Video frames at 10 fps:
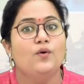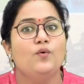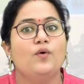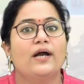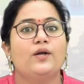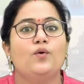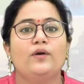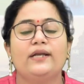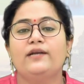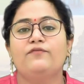who are
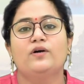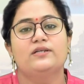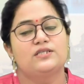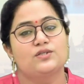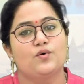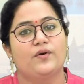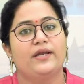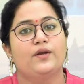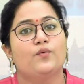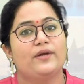noted for
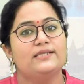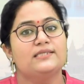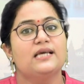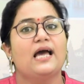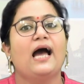restoring ruins